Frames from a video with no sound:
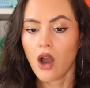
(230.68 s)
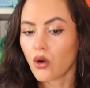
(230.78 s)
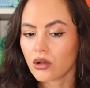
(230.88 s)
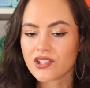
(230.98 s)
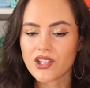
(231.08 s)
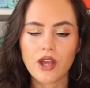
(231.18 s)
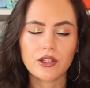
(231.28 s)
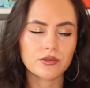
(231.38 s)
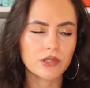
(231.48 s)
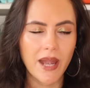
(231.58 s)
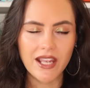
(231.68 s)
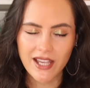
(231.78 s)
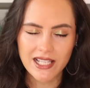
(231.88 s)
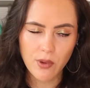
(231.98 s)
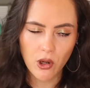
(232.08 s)
Also,
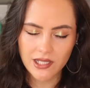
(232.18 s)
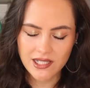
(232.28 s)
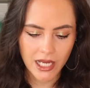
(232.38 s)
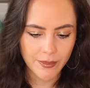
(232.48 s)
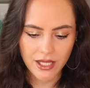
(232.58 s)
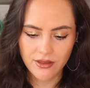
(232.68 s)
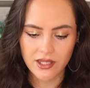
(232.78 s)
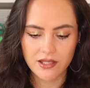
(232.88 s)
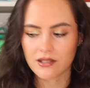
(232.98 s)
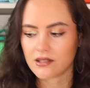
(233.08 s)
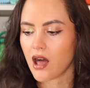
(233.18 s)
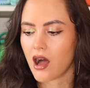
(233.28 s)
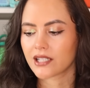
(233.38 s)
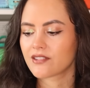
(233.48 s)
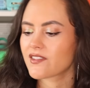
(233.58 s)
Loewe's Paula's Ibiza
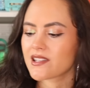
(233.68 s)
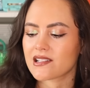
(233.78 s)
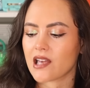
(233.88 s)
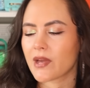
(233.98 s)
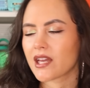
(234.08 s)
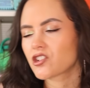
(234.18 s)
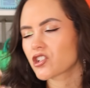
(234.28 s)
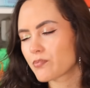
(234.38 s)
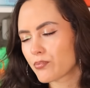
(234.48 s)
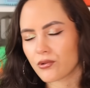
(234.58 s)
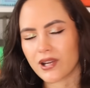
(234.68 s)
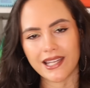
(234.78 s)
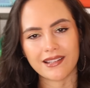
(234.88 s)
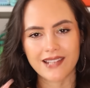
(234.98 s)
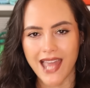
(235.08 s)
line for the summer is just
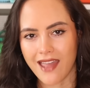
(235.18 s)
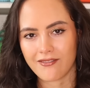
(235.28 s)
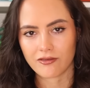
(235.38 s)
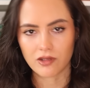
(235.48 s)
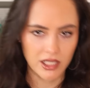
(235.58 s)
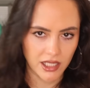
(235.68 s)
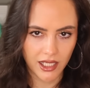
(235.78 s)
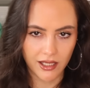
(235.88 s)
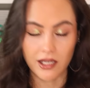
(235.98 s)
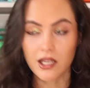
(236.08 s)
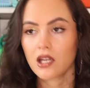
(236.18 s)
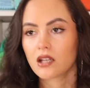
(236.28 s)
brilliant every year.